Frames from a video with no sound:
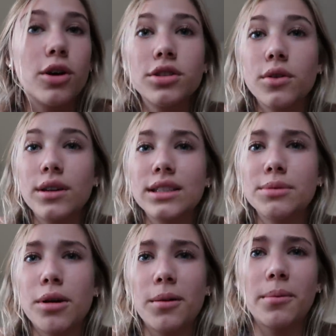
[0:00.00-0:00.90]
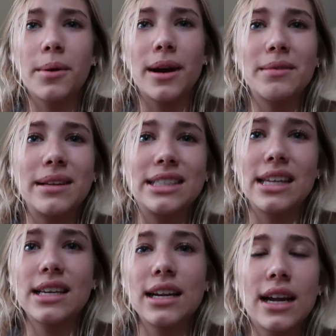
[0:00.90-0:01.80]
also going to probably whiten my
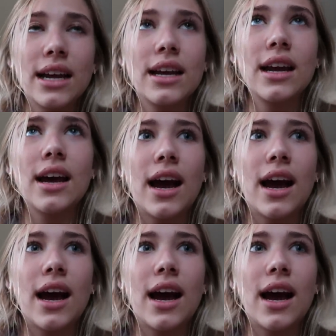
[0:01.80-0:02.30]
teeth tonight.